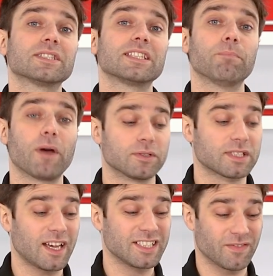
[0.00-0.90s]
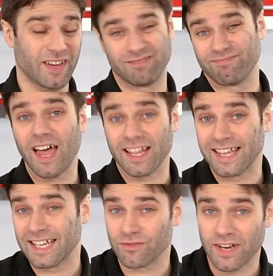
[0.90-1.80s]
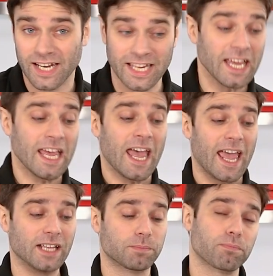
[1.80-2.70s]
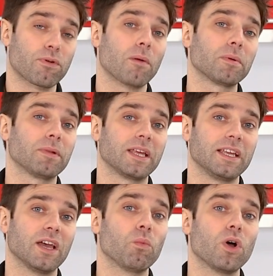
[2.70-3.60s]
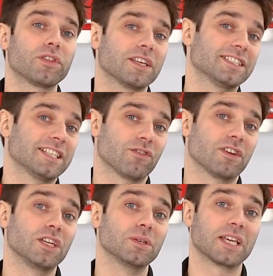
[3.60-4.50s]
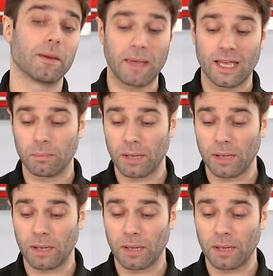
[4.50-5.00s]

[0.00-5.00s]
to see both sides of it, like this really, it's probably worth considering using a peel